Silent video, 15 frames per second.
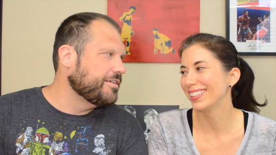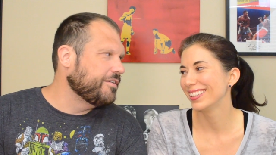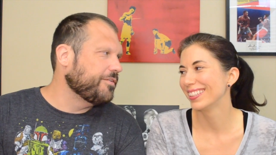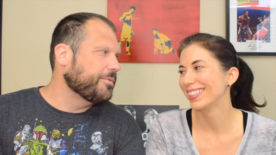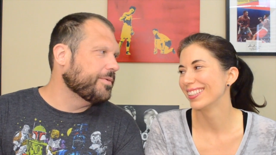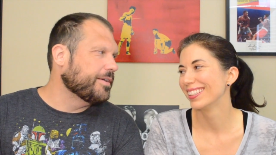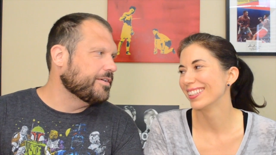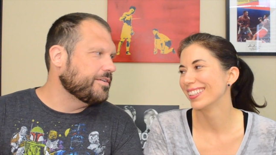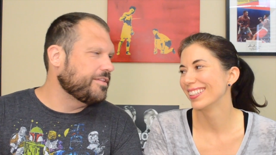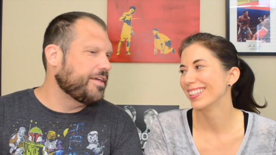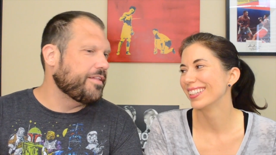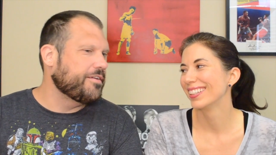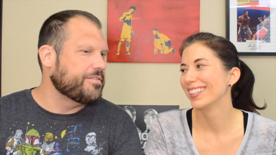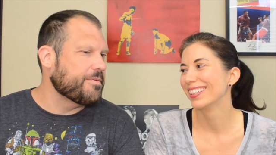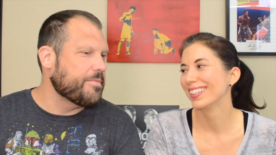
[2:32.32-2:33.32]
Speaker 1: if you will. You
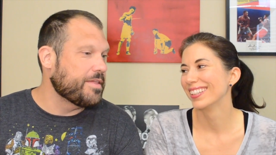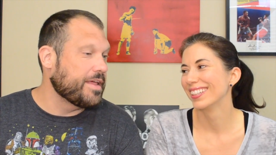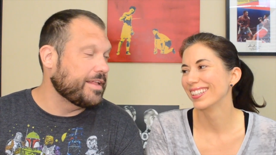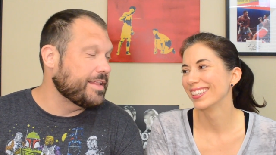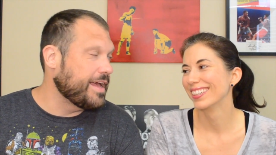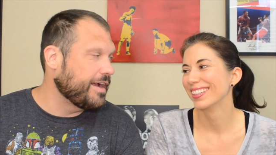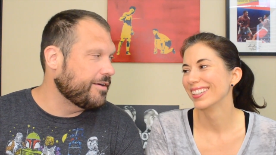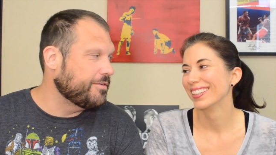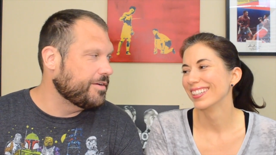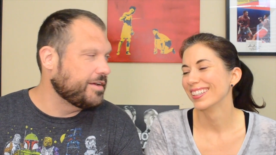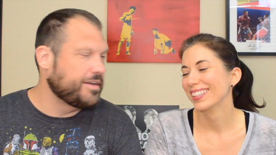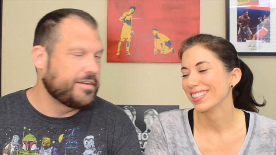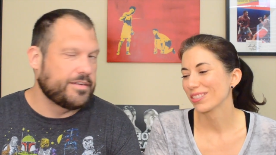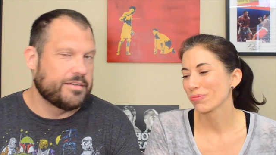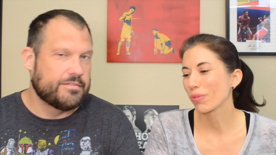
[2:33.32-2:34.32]
think there's something like that going
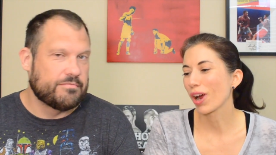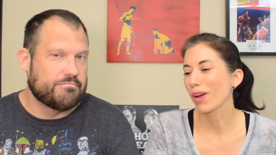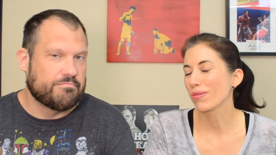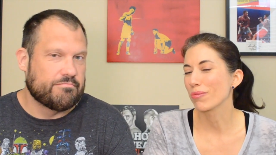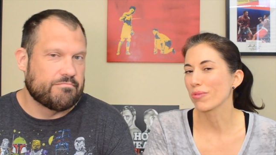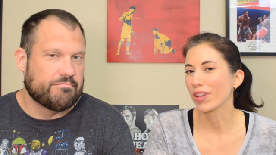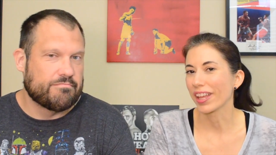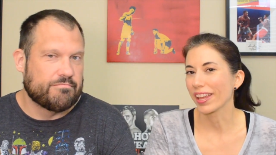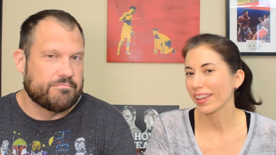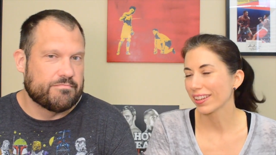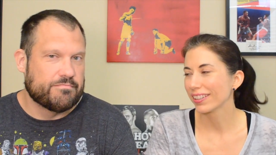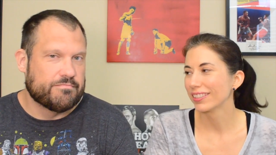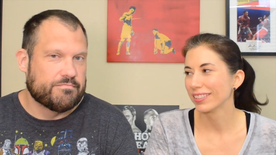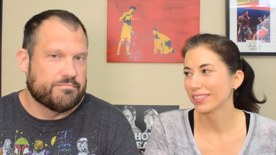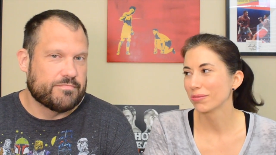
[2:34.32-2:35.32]
on?
Speaker 2: Probably.
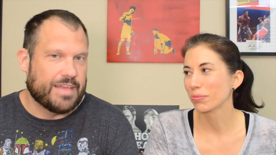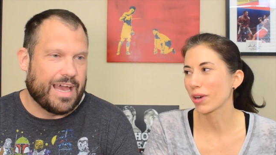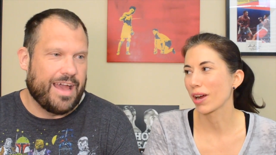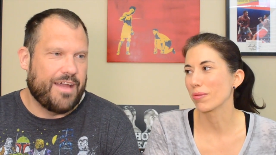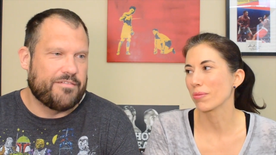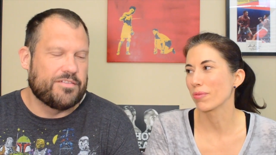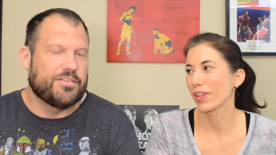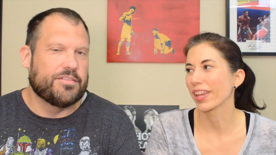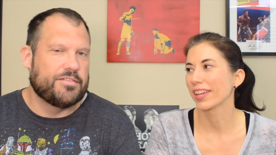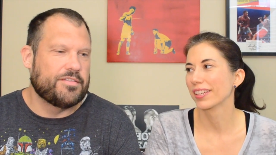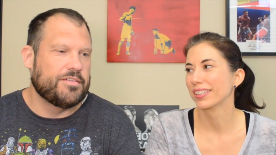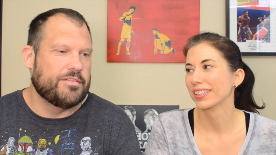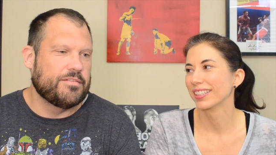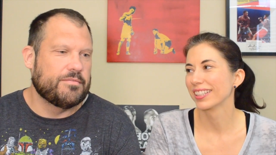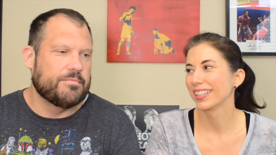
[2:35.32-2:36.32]
Speaker 1: I have to
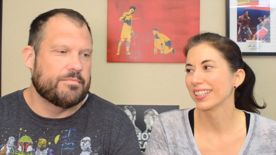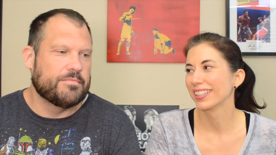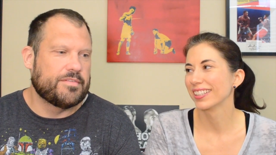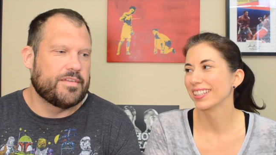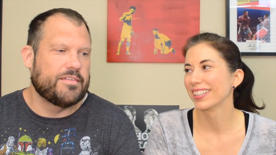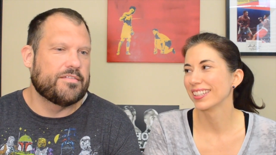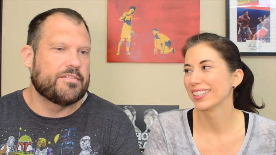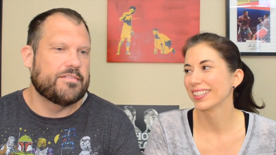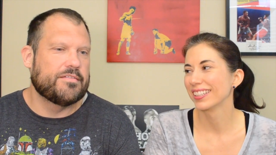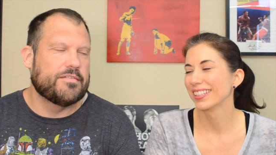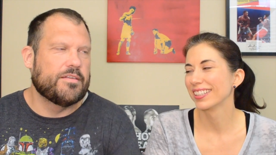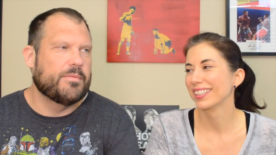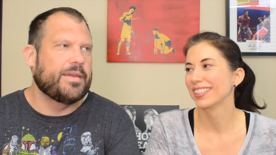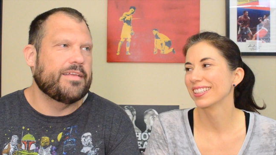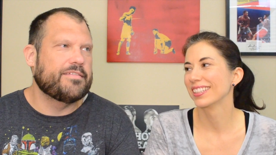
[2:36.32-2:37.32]
assume, since
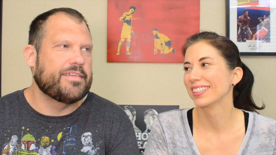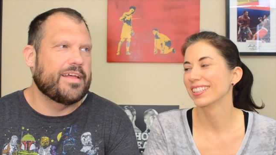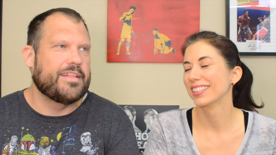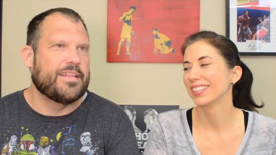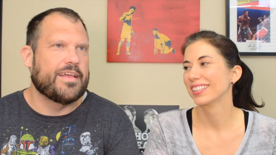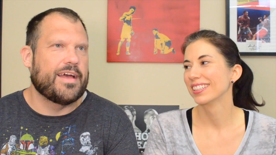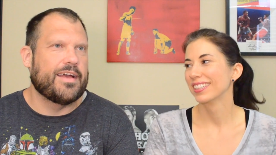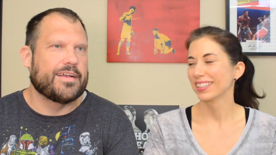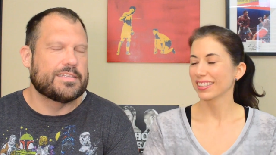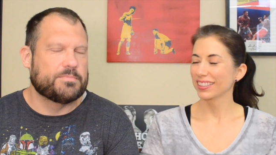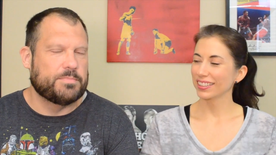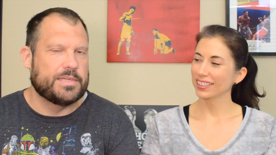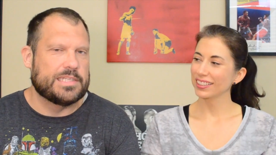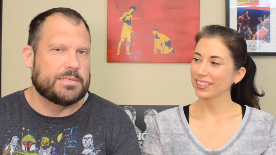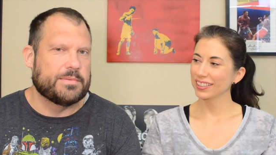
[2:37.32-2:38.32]
nobody said that
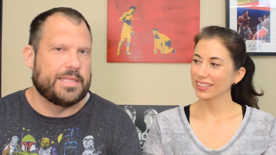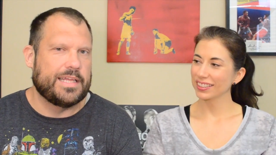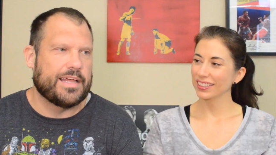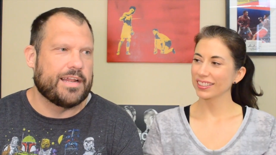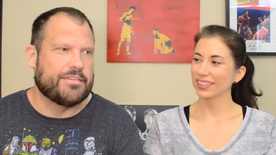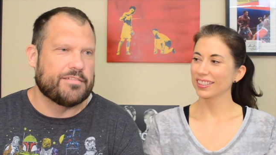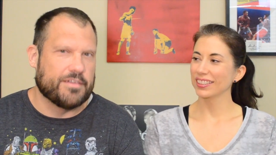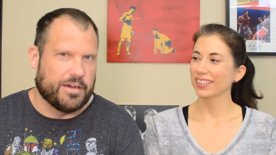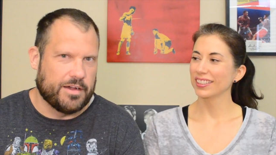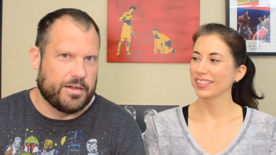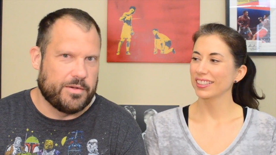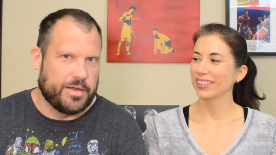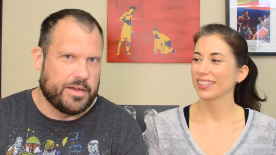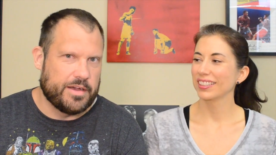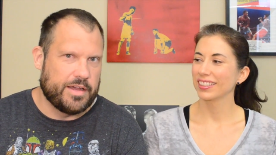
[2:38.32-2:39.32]
explicitly that it's not
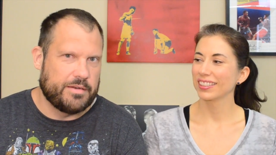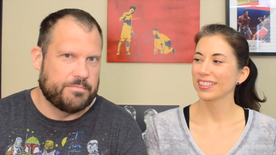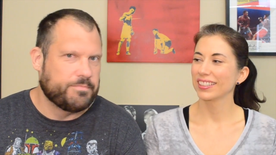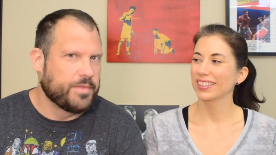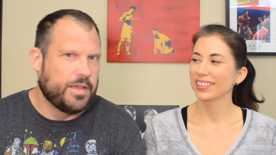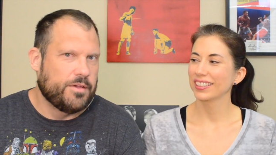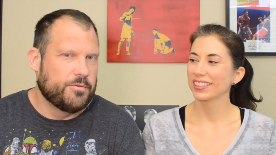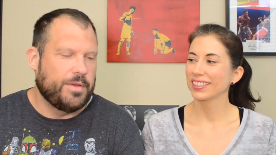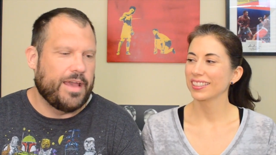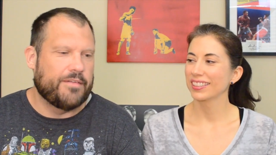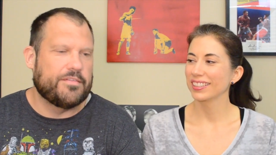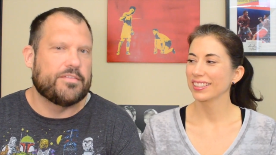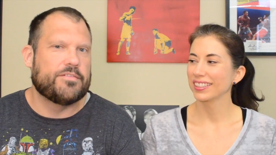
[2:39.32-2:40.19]
going on, we have to